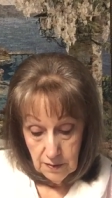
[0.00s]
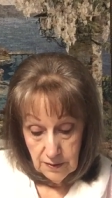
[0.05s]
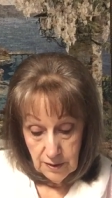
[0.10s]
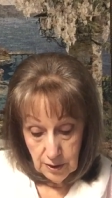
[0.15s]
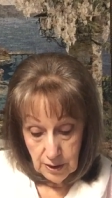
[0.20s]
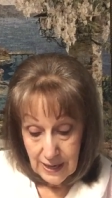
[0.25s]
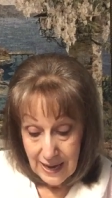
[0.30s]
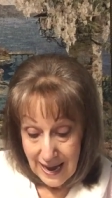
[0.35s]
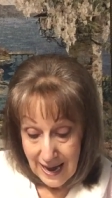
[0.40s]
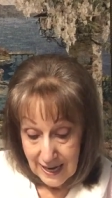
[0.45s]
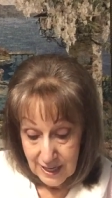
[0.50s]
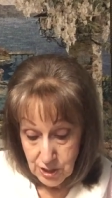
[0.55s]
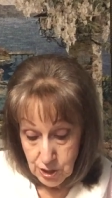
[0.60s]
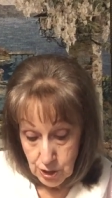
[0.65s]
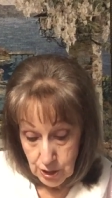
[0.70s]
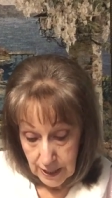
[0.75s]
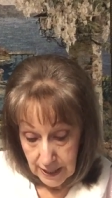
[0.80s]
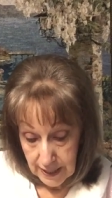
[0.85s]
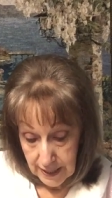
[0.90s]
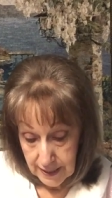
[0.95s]
They're cached
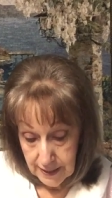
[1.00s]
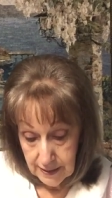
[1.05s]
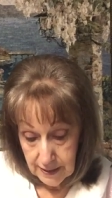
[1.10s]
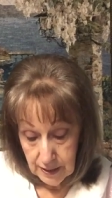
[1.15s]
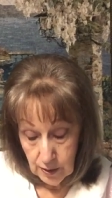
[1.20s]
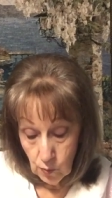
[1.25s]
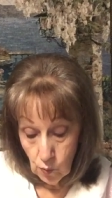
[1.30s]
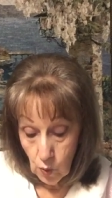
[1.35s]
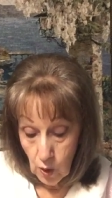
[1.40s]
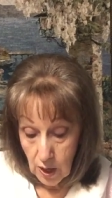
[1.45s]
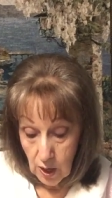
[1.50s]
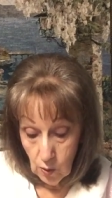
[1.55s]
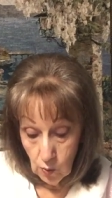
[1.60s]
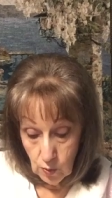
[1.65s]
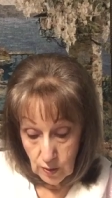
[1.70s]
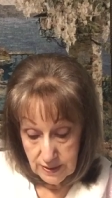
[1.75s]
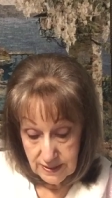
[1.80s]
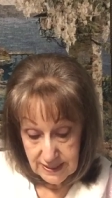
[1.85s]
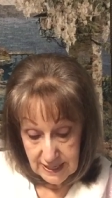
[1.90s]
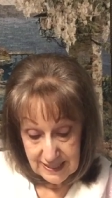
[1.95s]
in what
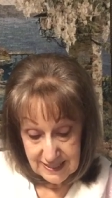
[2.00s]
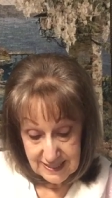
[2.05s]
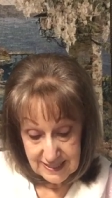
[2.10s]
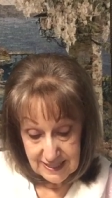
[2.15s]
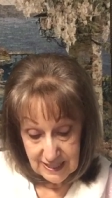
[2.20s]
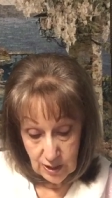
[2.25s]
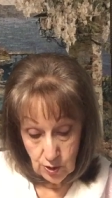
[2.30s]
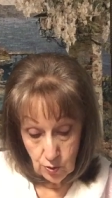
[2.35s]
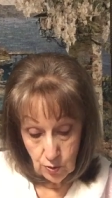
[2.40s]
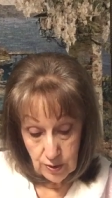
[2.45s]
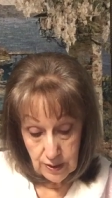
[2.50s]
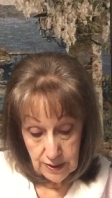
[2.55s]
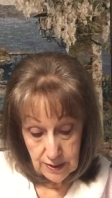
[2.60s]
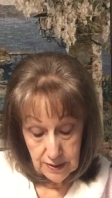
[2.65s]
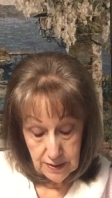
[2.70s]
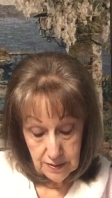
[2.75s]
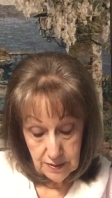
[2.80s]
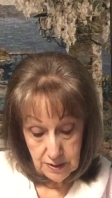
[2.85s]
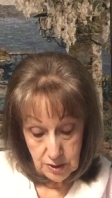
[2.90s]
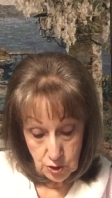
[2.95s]
was a secret
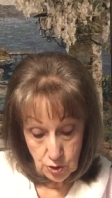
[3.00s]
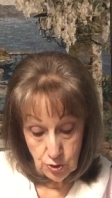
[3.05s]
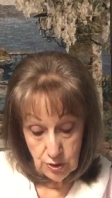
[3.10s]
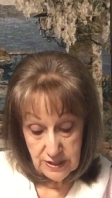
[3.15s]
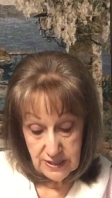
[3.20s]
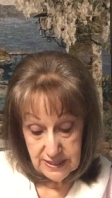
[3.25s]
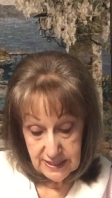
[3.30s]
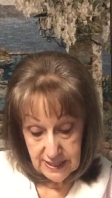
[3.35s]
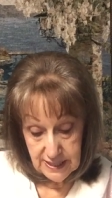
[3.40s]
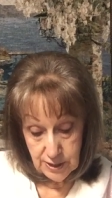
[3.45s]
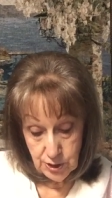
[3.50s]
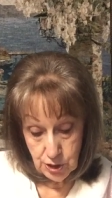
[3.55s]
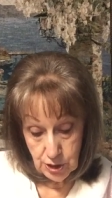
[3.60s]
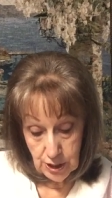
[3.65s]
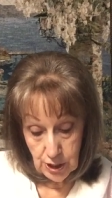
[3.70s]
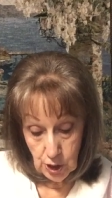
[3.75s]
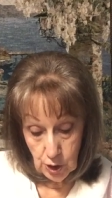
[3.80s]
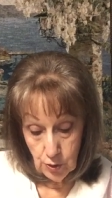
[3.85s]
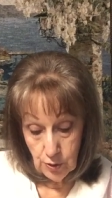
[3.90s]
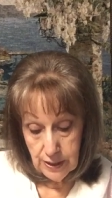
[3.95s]

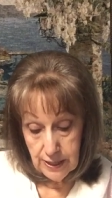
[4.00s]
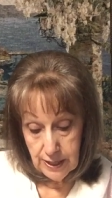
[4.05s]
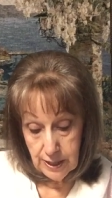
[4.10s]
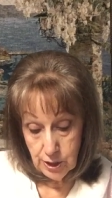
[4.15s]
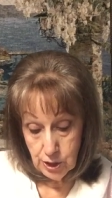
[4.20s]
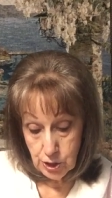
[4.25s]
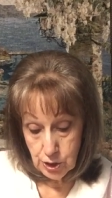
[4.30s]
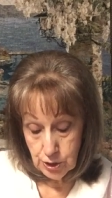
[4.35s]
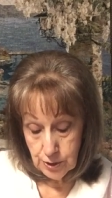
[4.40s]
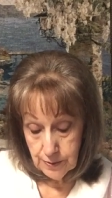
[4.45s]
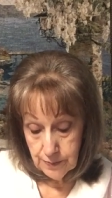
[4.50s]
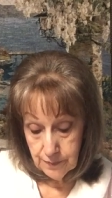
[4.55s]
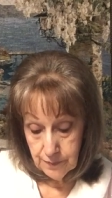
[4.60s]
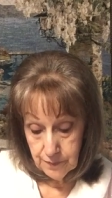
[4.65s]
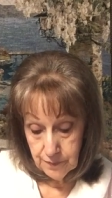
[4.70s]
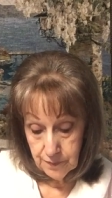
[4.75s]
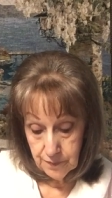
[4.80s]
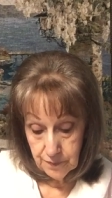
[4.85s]
strategic location.